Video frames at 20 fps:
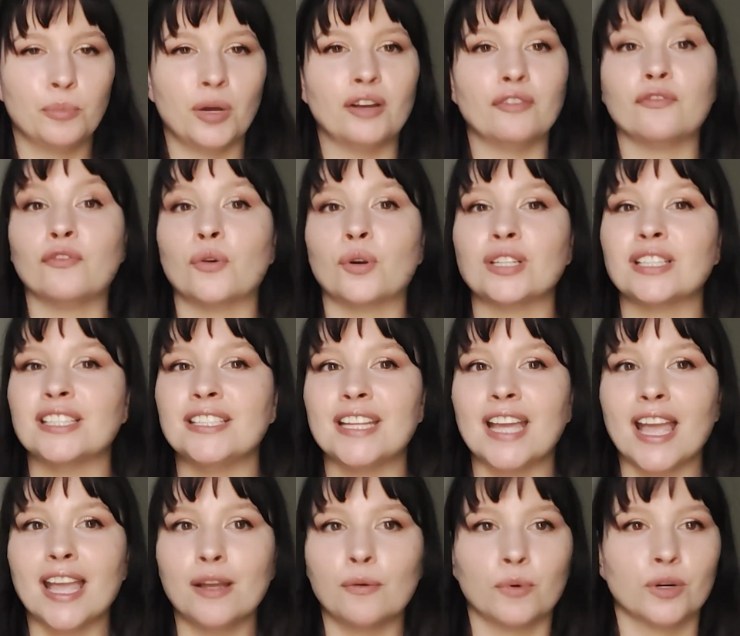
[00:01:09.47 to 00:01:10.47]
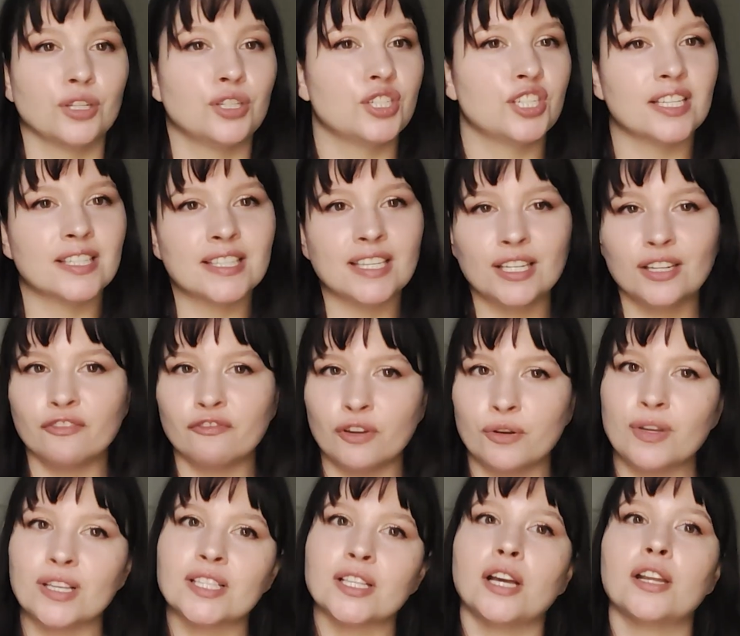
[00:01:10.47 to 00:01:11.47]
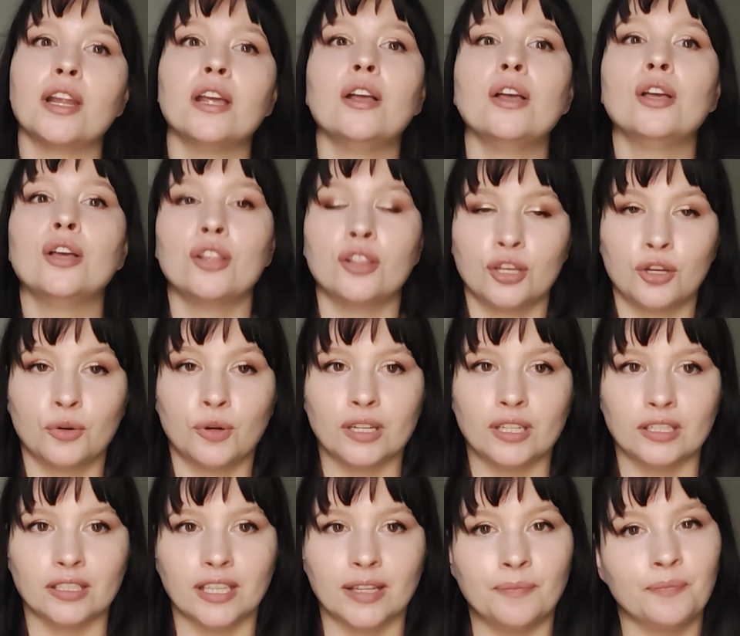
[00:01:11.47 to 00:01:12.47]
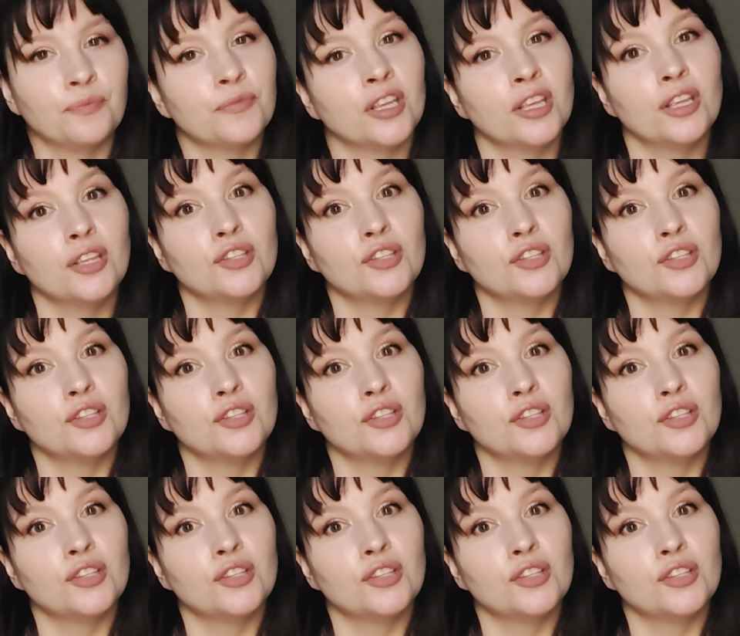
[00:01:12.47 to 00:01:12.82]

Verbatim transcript: But for today, we're just gonna focus on the crinoline.